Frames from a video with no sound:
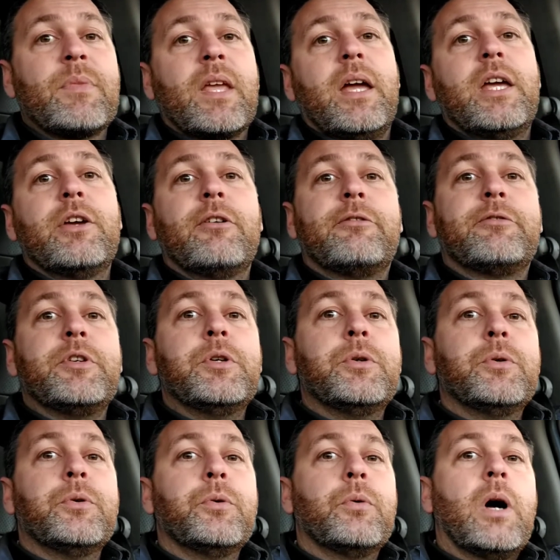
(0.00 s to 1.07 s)
If
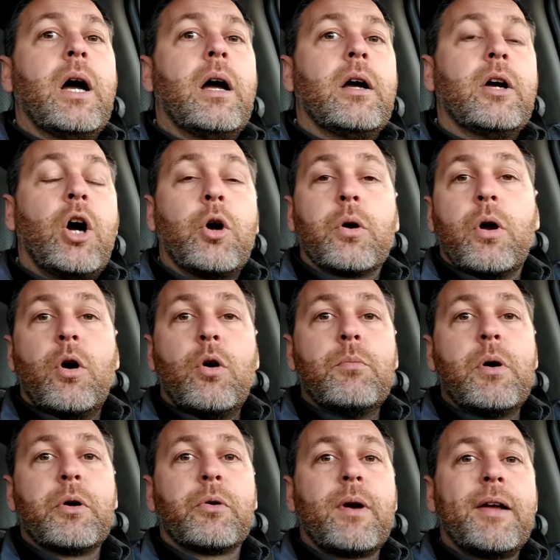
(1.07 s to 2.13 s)
you uh, are a
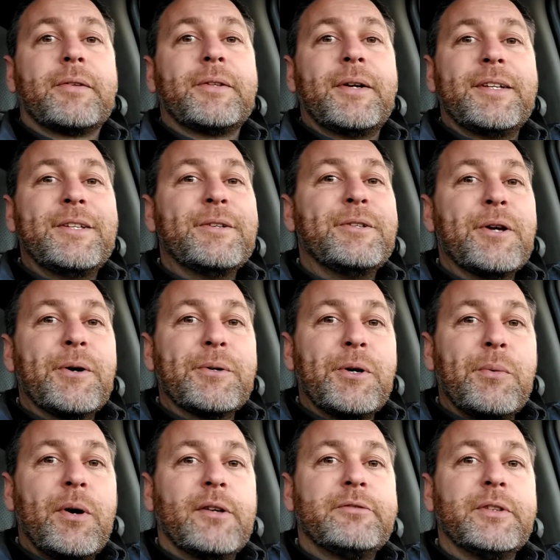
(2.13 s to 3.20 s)
homeowner out there and you don't
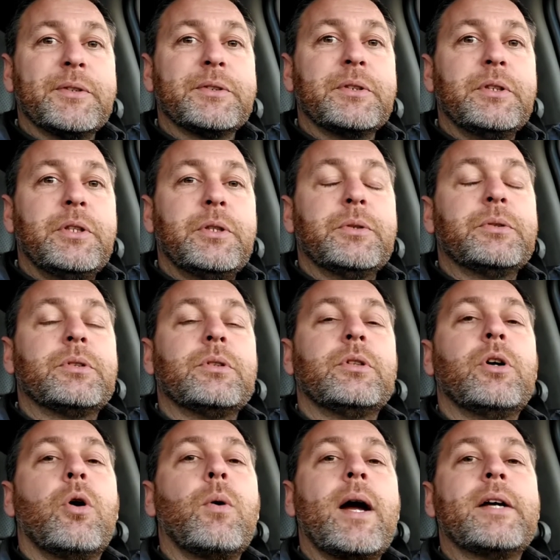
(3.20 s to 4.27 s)
know what filter to use,
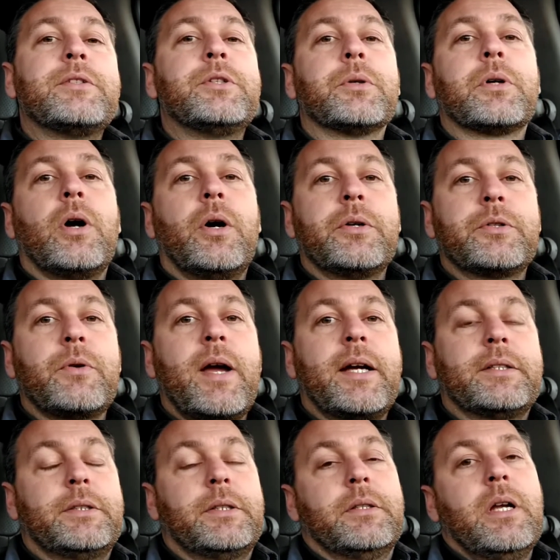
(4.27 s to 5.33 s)
go ask your
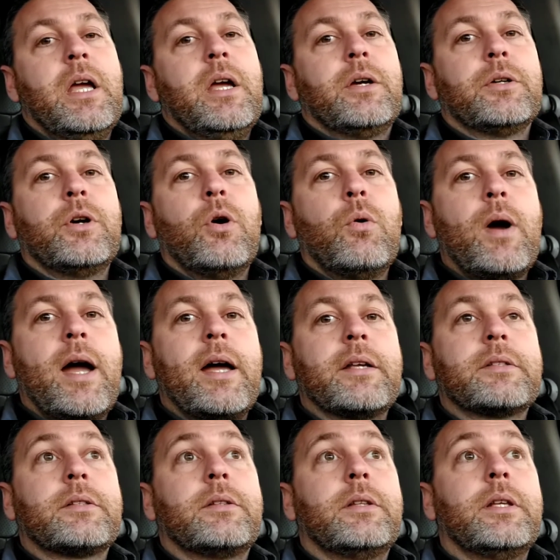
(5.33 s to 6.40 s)
contractor. Go
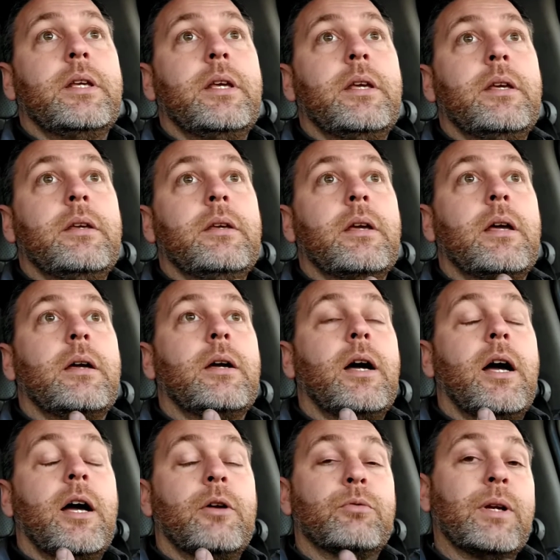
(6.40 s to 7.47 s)
ask the
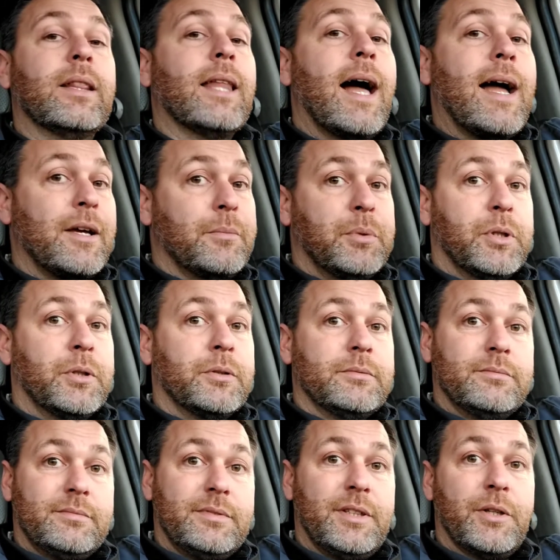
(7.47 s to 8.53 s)
uh, reliable,
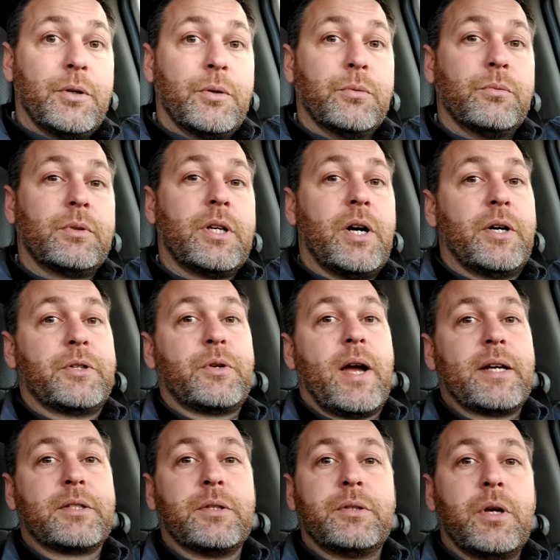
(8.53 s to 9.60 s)
you know,
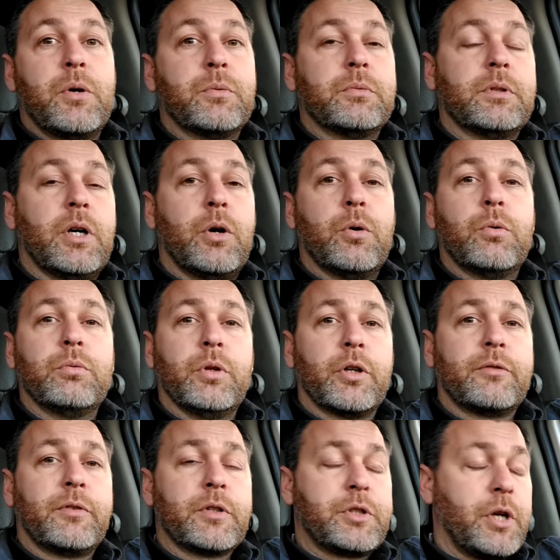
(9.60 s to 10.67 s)
contractor. Don't go
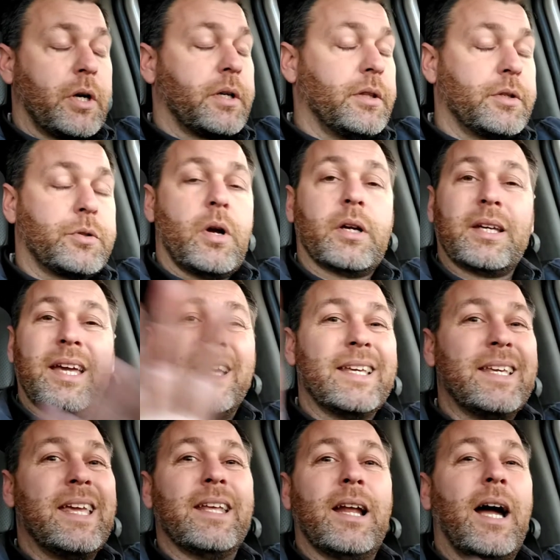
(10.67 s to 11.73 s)
look for Chuck in the truck.
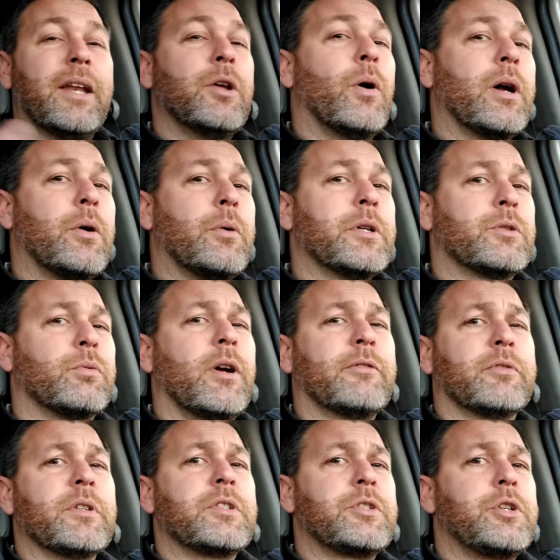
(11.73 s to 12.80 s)
Again, I know I always
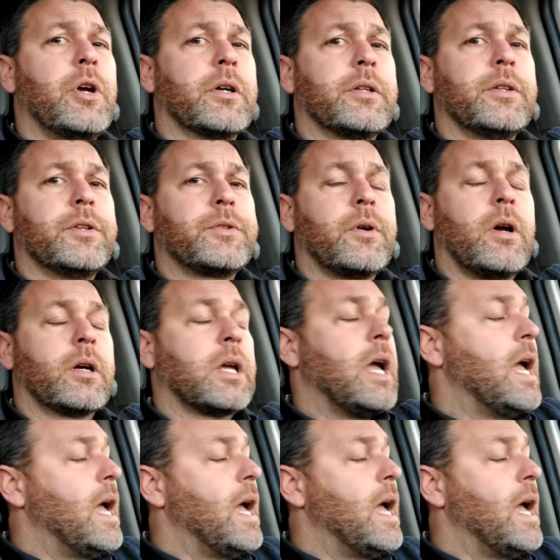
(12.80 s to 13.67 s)
reference Chuck in the truck.